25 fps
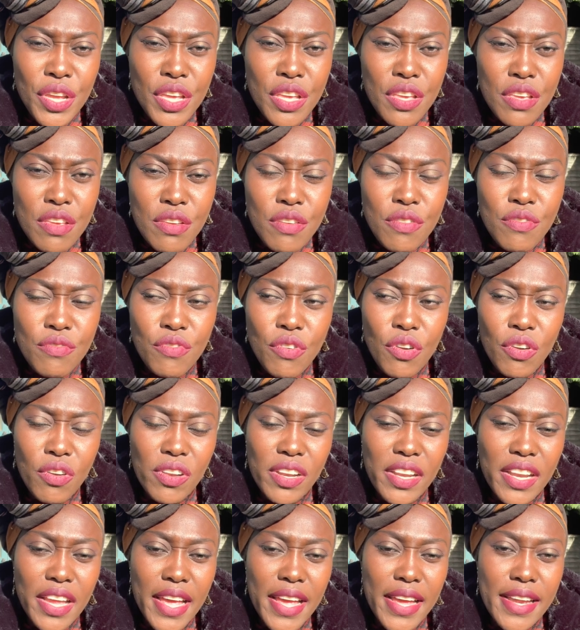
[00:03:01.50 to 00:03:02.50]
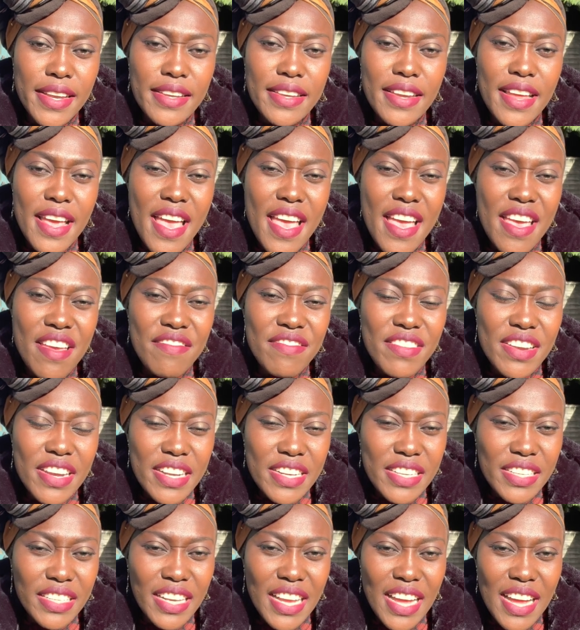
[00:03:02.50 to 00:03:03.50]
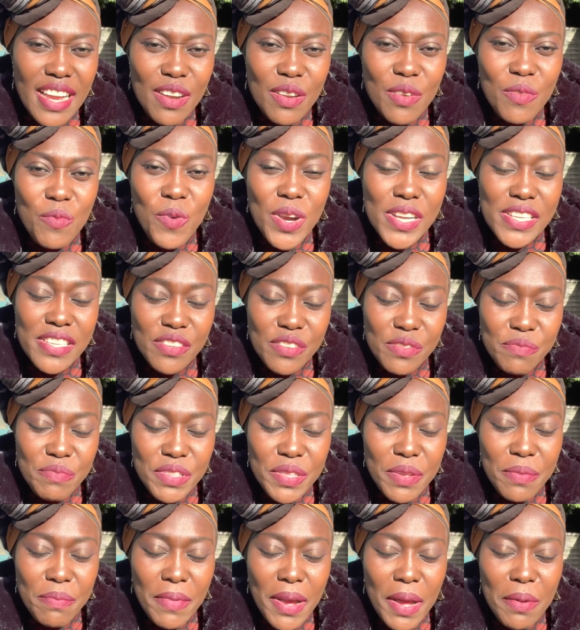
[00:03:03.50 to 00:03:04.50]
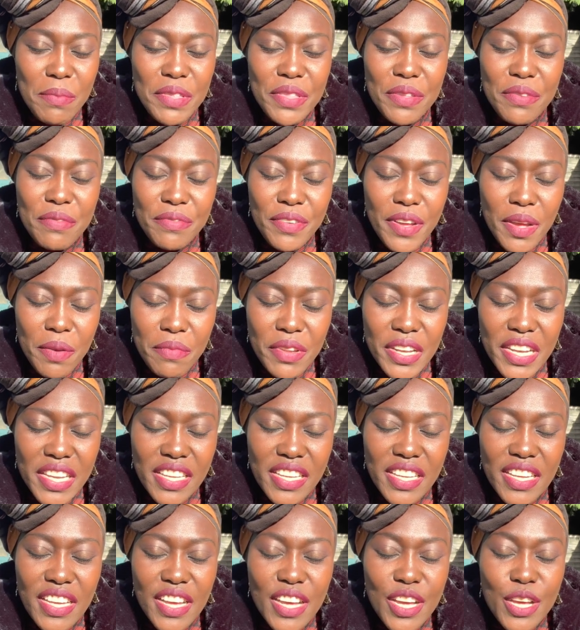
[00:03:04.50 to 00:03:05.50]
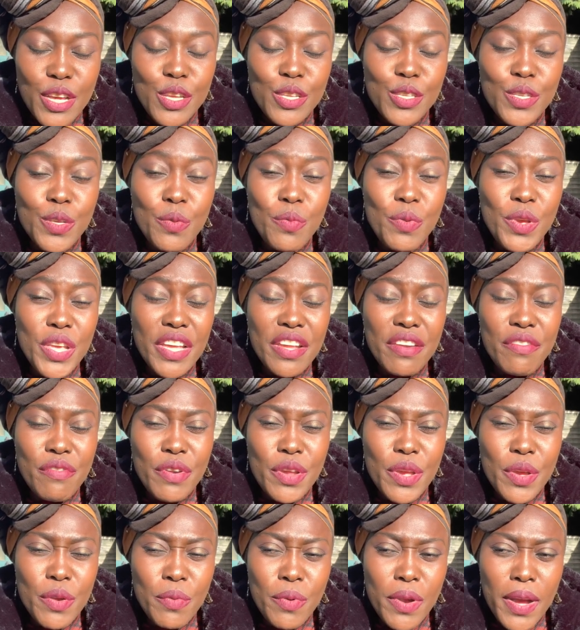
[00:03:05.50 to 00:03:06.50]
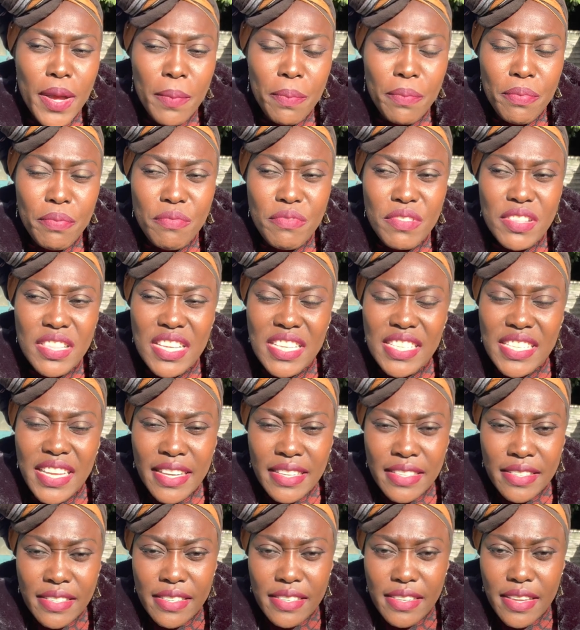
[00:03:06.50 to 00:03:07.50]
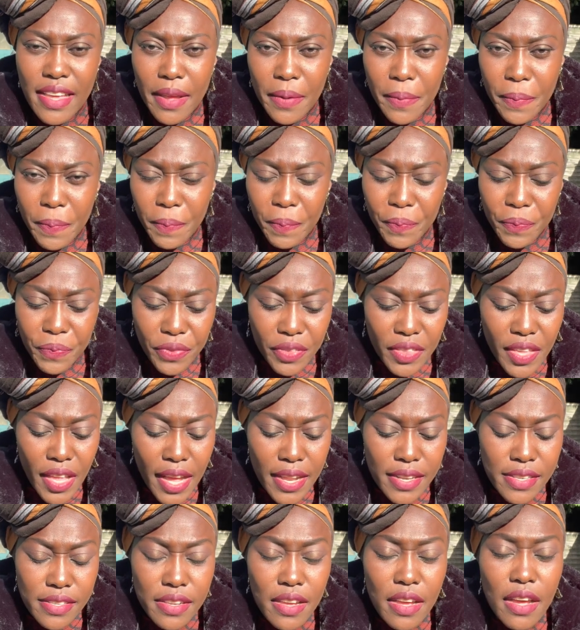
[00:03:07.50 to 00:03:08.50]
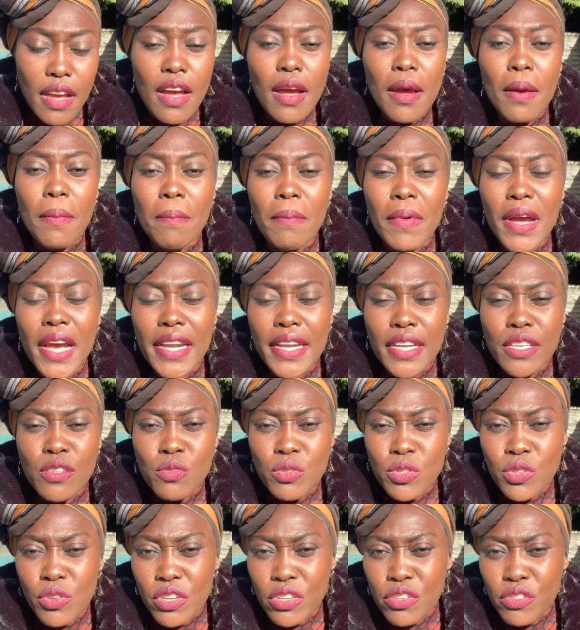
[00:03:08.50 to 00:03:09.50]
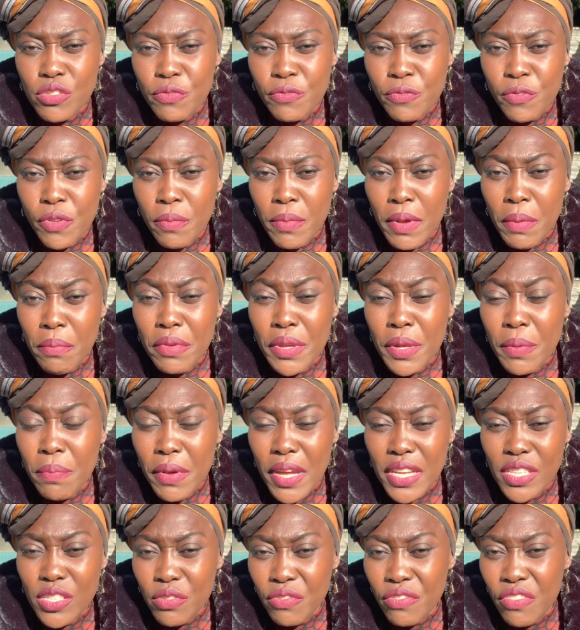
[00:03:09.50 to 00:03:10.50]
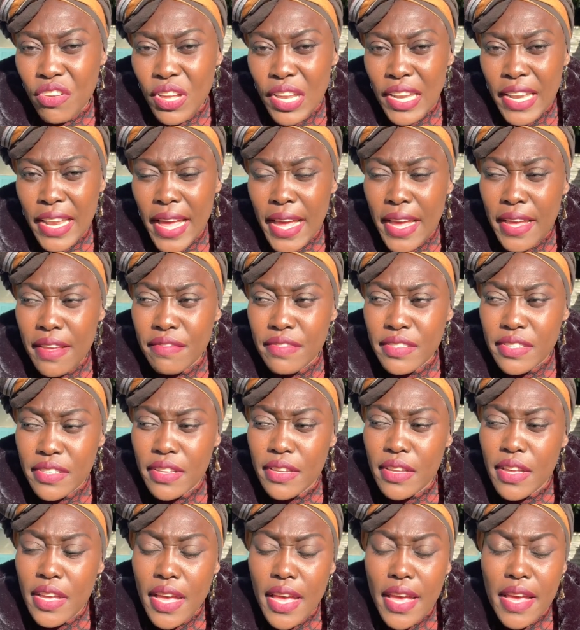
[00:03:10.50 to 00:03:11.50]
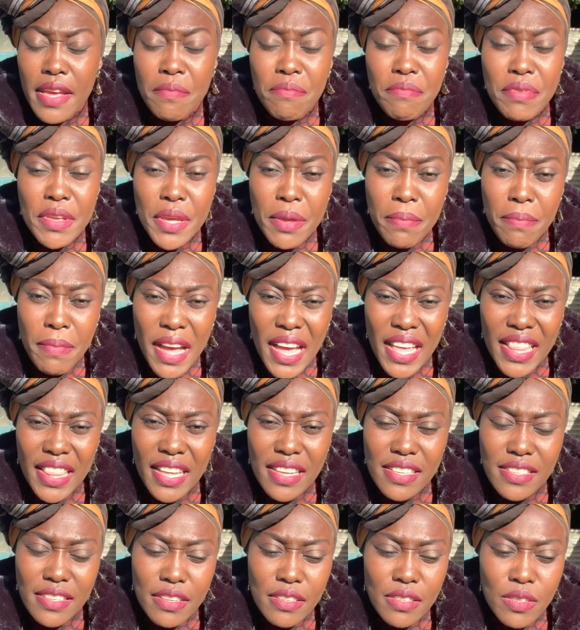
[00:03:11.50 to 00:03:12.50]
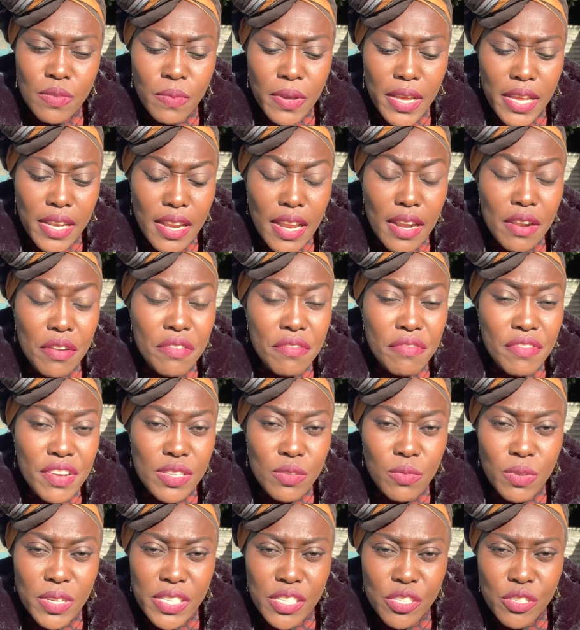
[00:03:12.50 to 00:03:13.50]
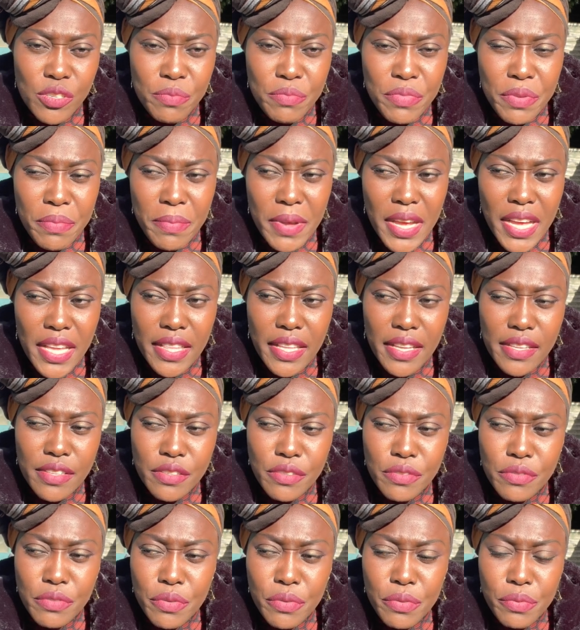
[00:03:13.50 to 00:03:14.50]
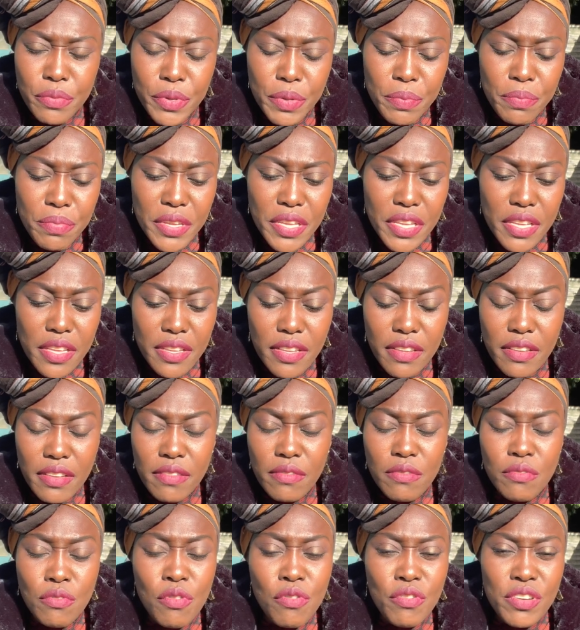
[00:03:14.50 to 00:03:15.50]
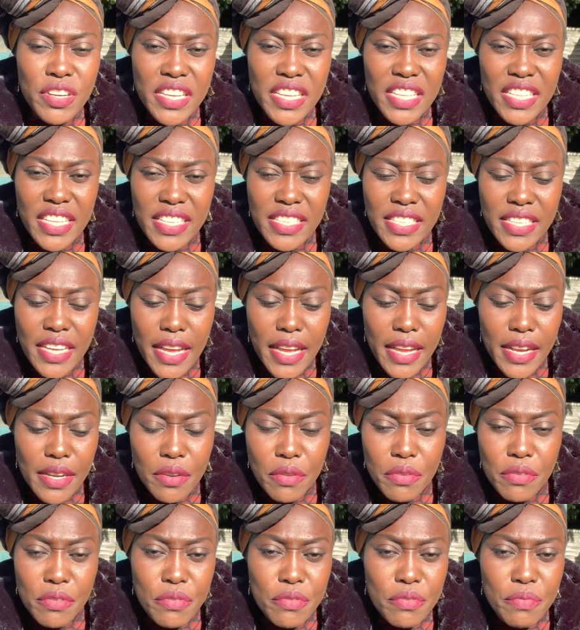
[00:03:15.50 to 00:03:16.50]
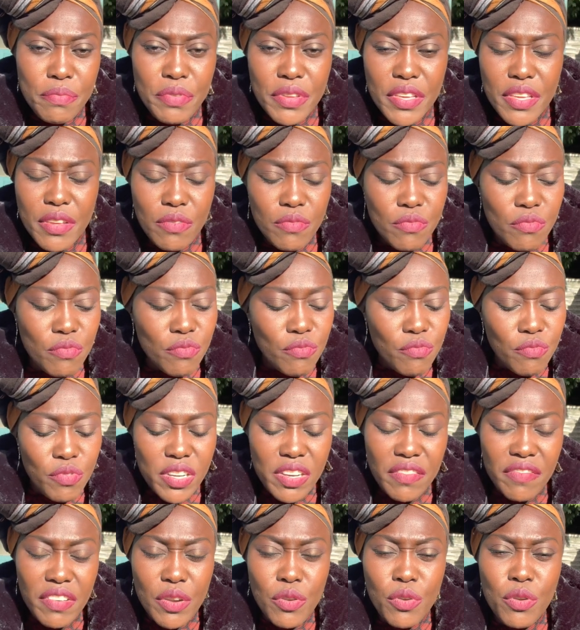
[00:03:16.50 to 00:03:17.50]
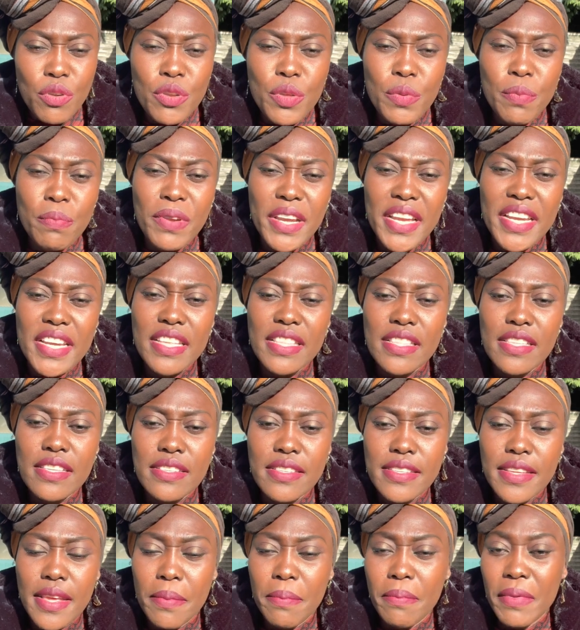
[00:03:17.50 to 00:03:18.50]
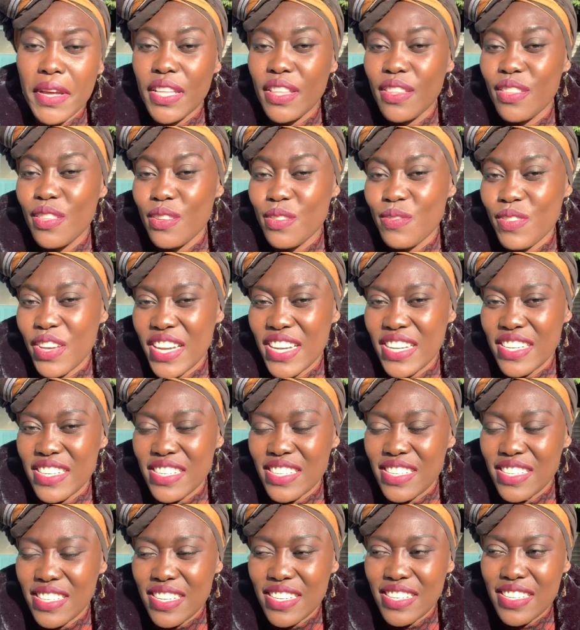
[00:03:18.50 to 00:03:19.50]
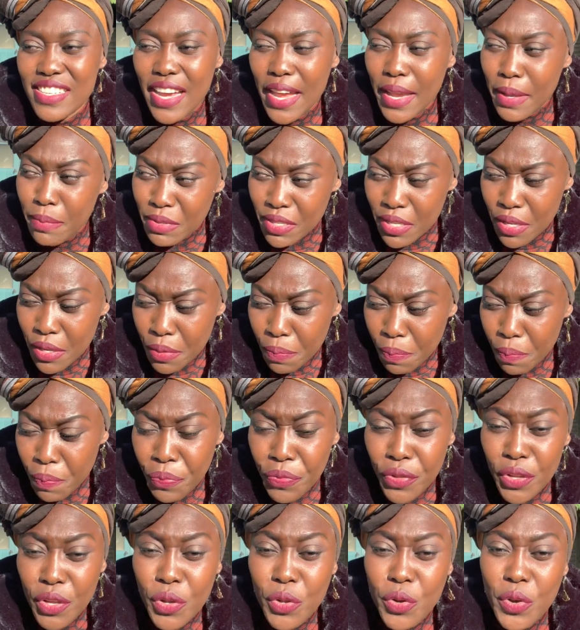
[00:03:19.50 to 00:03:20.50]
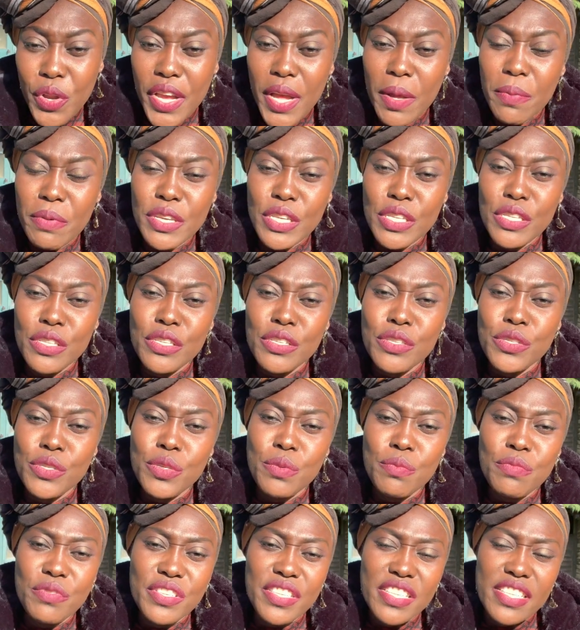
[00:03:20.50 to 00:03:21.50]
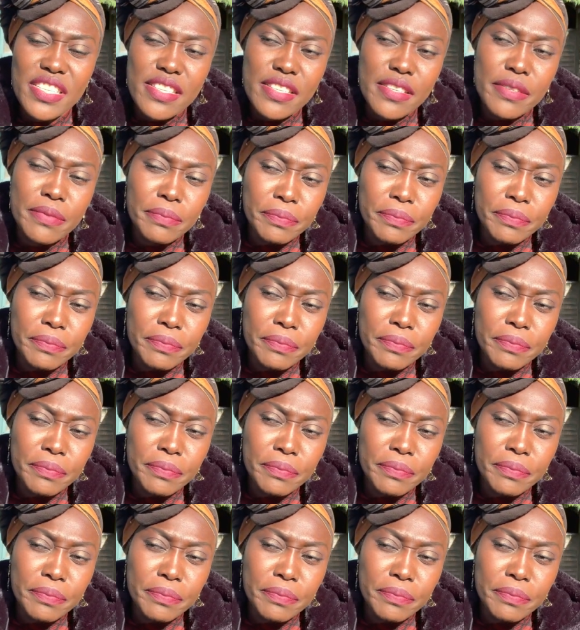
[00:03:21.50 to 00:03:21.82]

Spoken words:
key role, and every little girl wanted to be the mom in the family. So we grew up with this idea that marriage was going to form a big part of our lives, and being mothers as well. A lot of us wanted to be mothers, we'd be holding the child, or you'd be whatever role you played in this game. But those were interesting times growing up in Kisumu City.